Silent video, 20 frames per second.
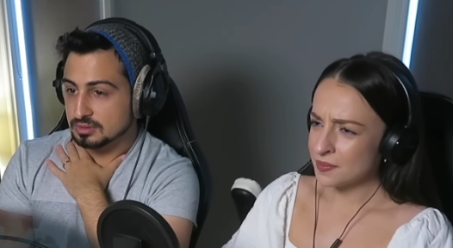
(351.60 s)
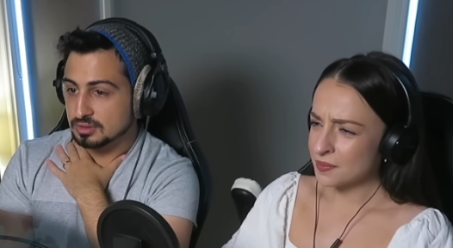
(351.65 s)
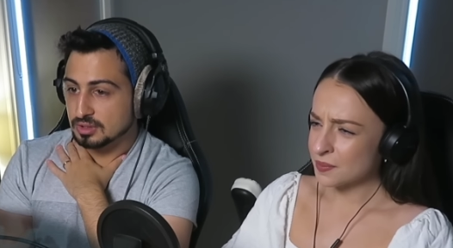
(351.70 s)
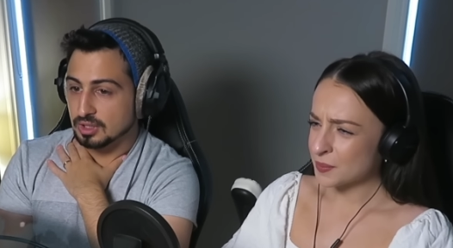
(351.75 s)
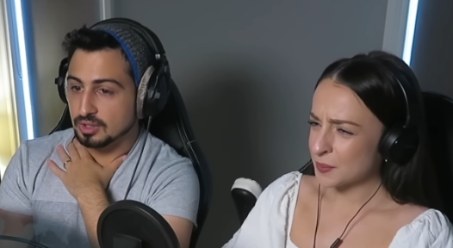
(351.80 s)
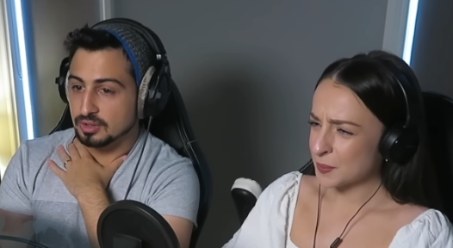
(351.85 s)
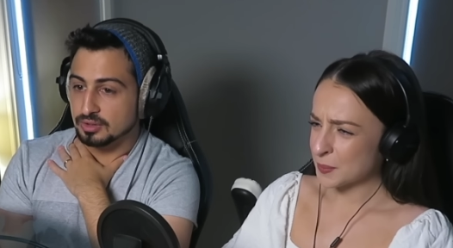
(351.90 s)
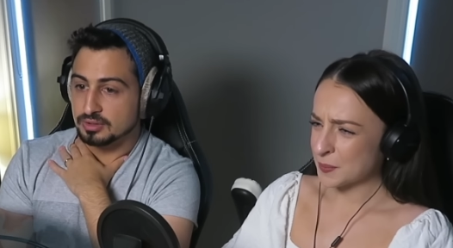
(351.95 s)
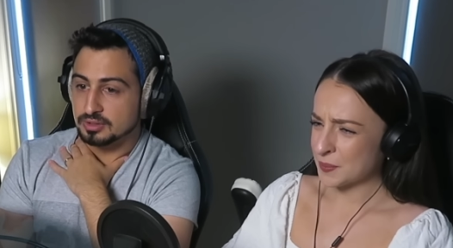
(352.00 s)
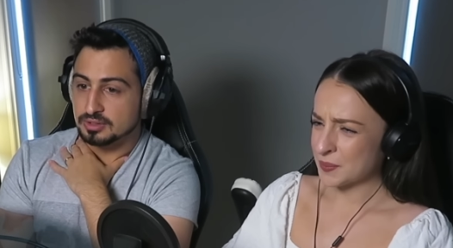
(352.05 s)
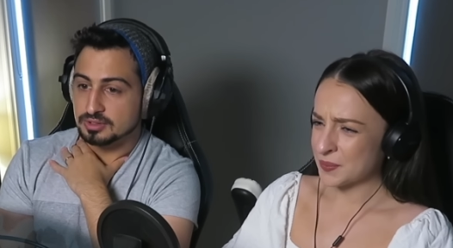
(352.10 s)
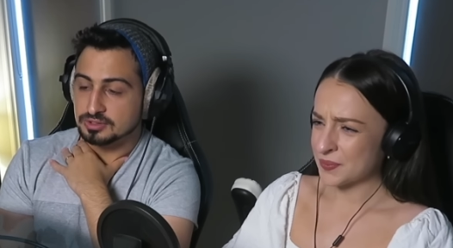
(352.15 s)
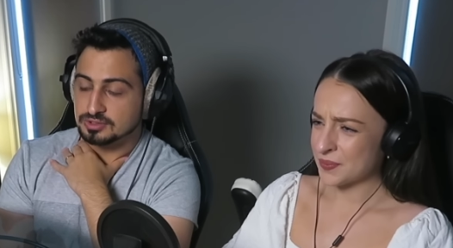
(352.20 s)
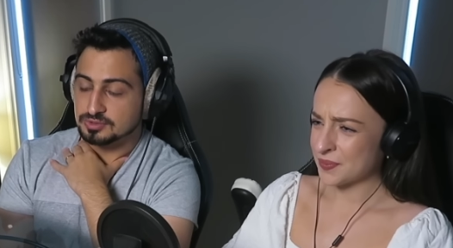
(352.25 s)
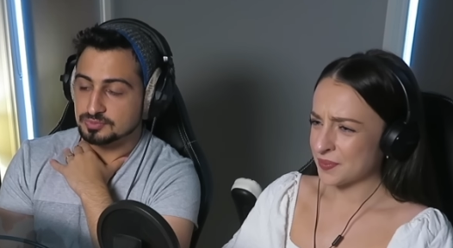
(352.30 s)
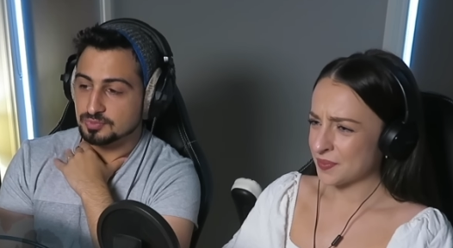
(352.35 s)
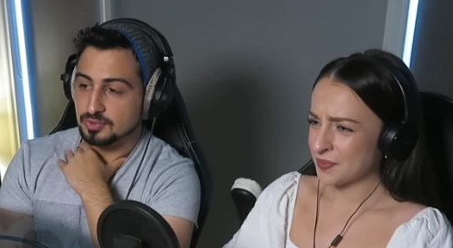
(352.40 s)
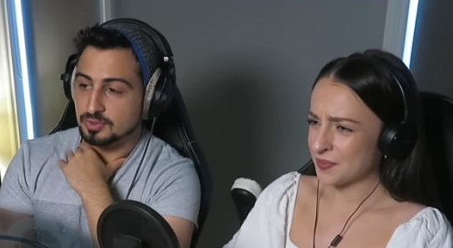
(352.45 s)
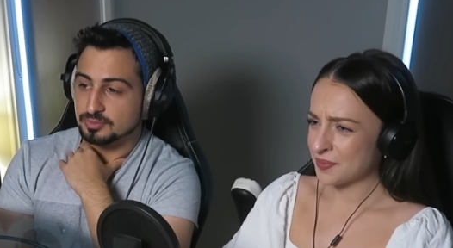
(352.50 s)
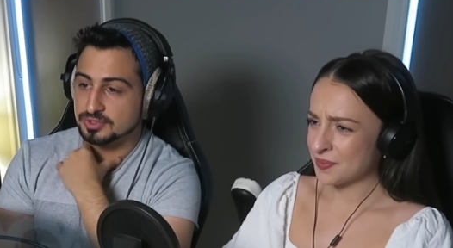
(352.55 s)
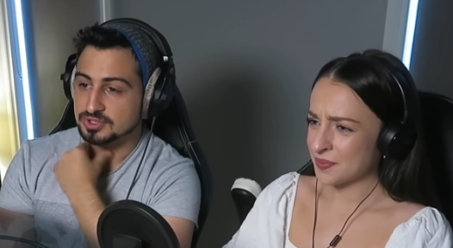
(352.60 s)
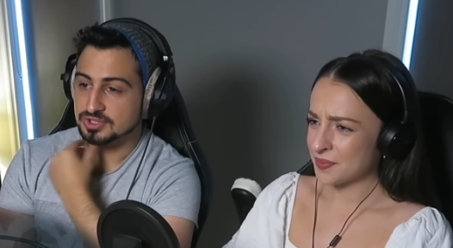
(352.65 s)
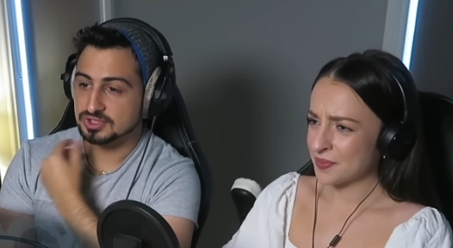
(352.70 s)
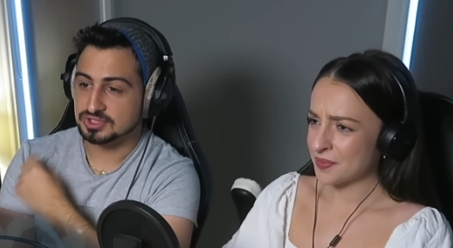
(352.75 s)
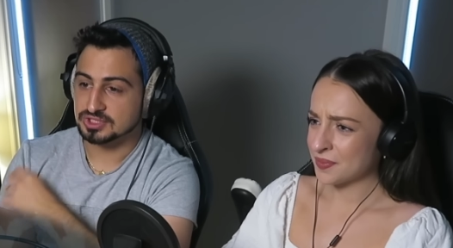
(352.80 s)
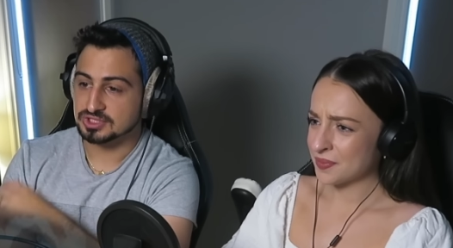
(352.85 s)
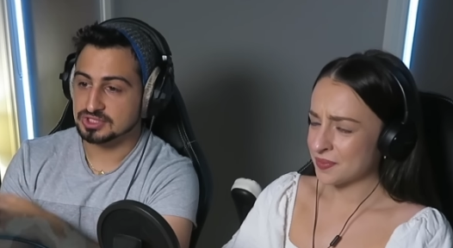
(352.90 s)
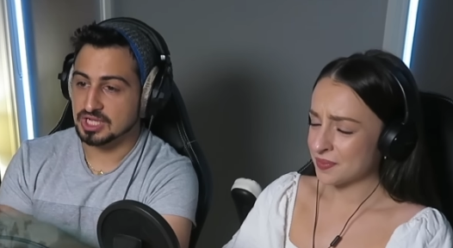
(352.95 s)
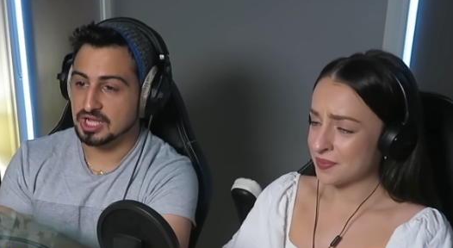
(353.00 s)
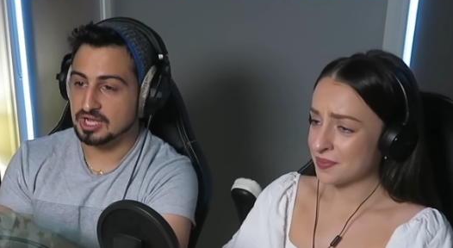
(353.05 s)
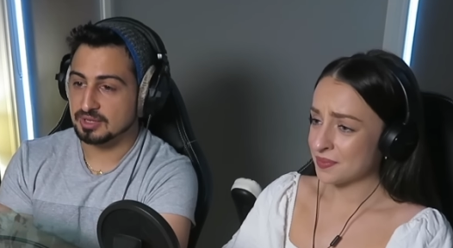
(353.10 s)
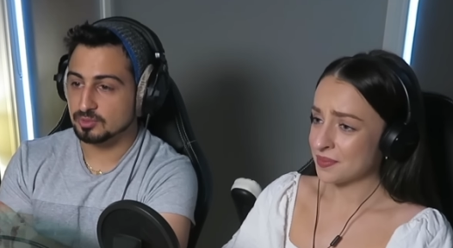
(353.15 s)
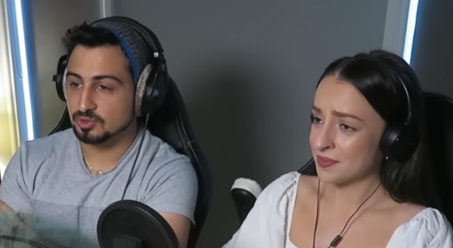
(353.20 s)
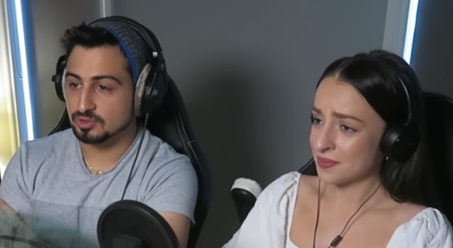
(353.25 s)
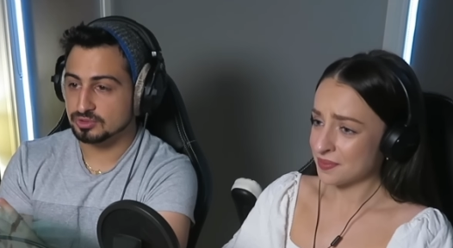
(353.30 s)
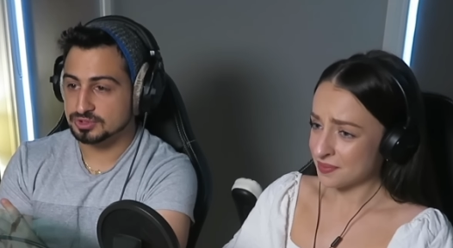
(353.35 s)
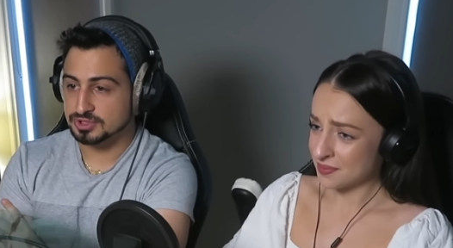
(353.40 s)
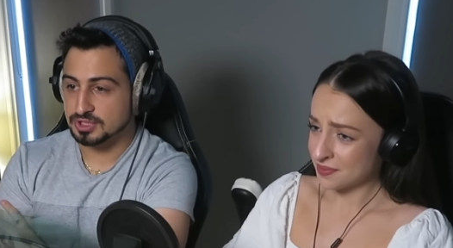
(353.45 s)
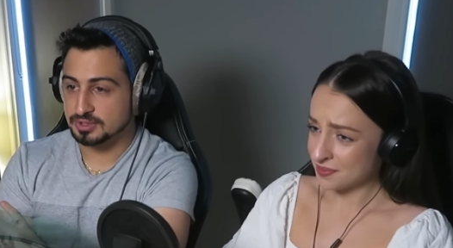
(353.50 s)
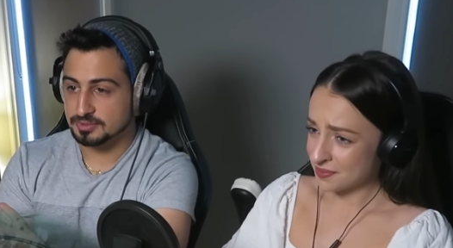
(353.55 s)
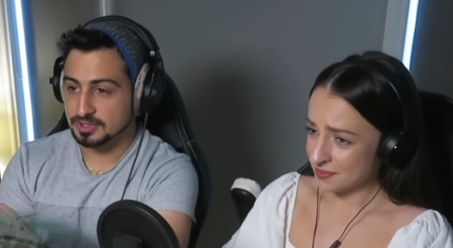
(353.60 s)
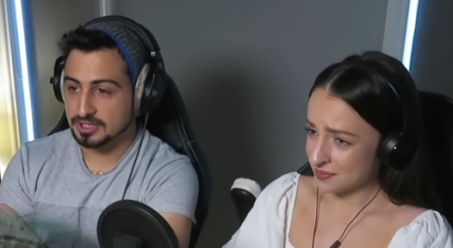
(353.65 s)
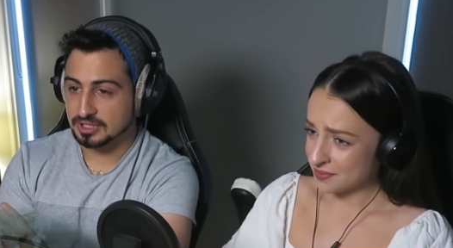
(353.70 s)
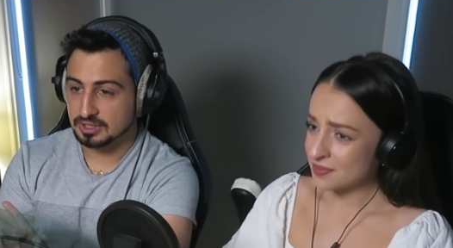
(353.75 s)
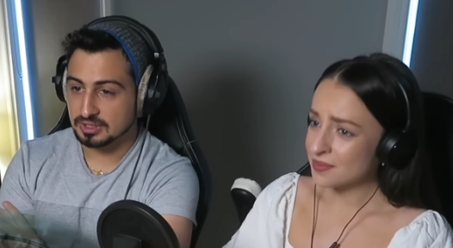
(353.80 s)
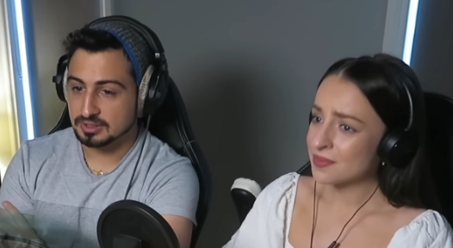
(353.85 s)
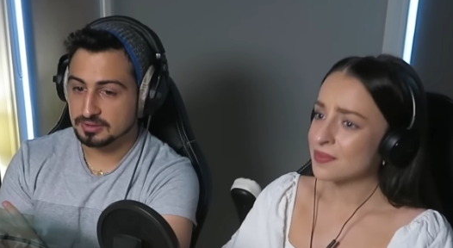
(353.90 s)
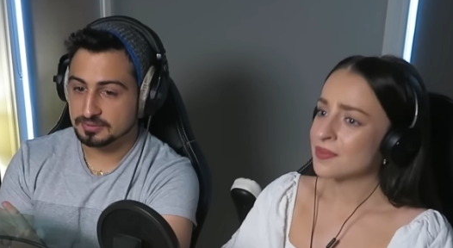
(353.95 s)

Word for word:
Speaker 1: No. Probably just his armor or something.